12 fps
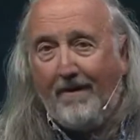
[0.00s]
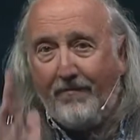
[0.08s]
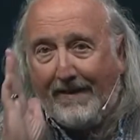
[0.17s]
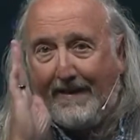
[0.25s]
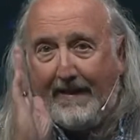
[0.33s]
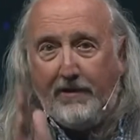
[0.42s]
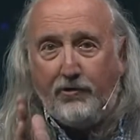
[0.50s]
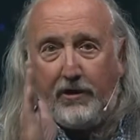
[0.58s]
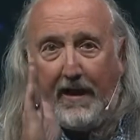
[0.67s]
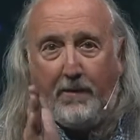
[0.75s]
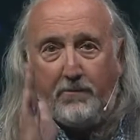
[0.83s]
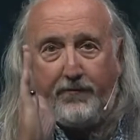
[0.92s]
The King
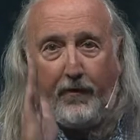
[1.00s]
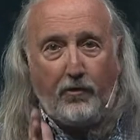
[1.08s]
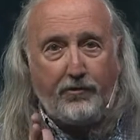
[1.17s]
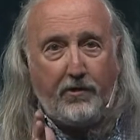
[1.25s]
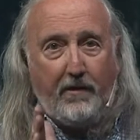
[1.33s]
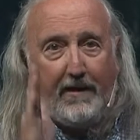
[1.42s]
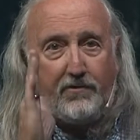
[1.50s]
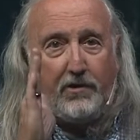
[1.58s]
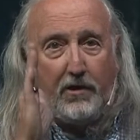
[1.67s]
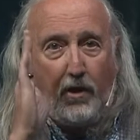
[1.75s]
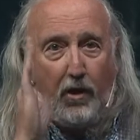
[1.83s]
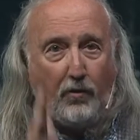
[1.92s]
James Version has the
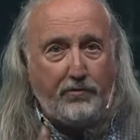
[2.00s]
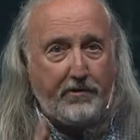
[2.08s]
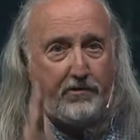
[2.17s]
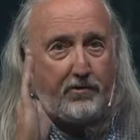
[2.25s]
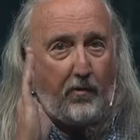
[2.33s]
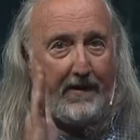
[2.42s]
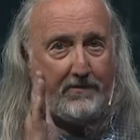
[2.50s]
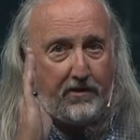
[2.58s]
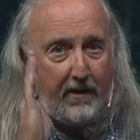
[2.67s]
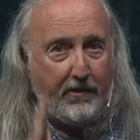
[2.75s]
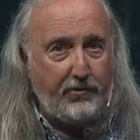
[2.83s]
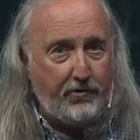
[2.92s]
closest
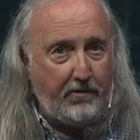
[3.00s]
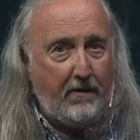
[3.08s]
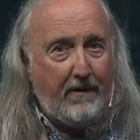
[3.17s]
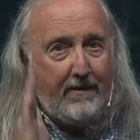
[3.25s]
translation.